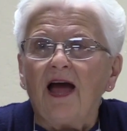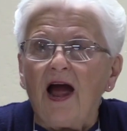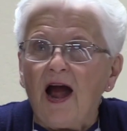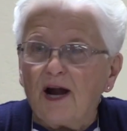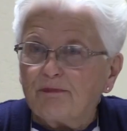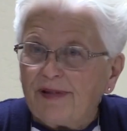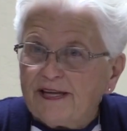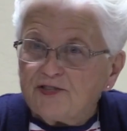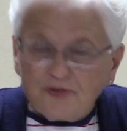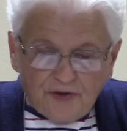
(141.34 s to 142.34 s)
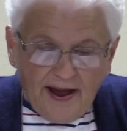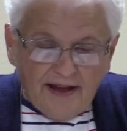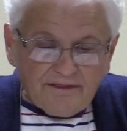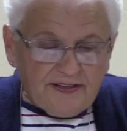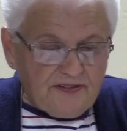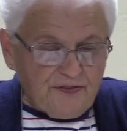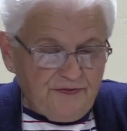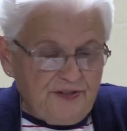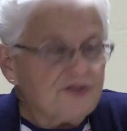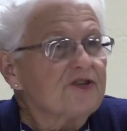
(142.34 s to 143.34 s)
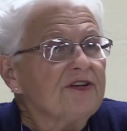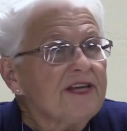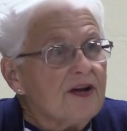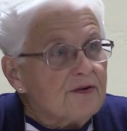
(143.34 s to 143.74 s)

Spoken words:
Our pledge drive is officially